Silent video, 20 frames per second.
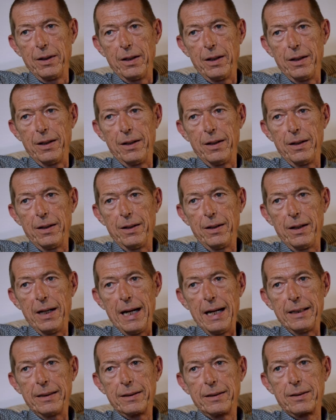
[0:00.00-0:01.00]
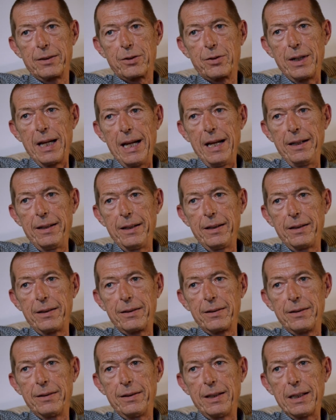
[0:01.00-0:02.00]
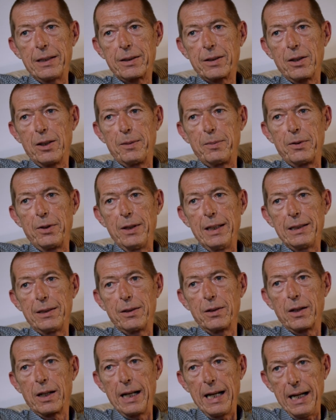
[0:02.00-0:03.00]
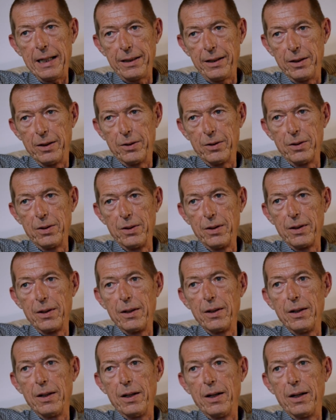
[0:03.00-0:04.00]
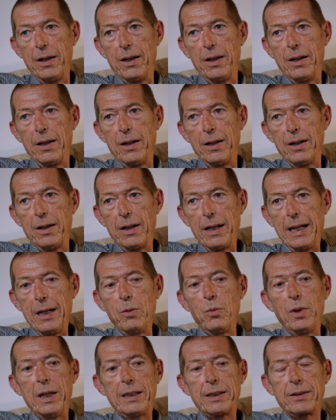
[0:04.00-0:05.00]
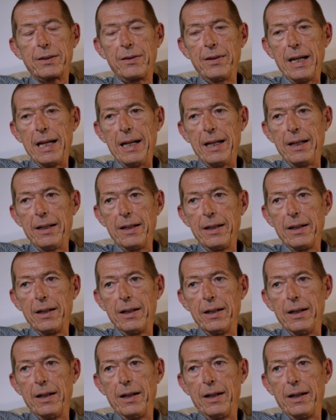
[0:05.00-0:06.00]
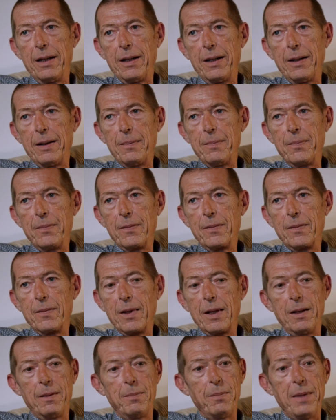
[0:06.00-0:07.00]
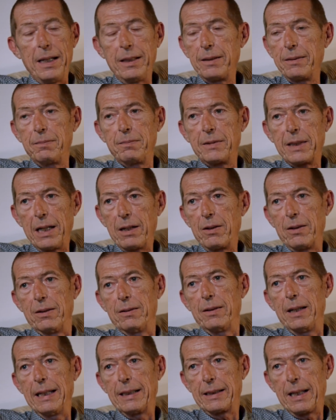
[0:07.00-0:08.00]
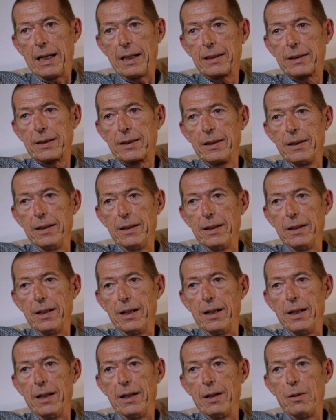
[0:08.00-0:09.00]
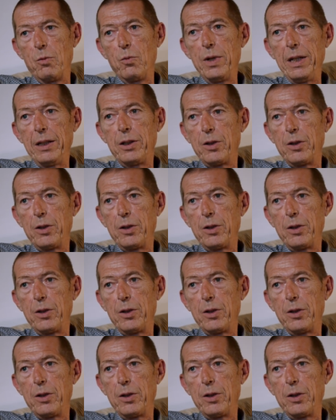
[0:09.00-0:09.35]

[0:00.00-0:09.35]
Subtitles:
and created this Operation Gladio, in which they made terror attacks. We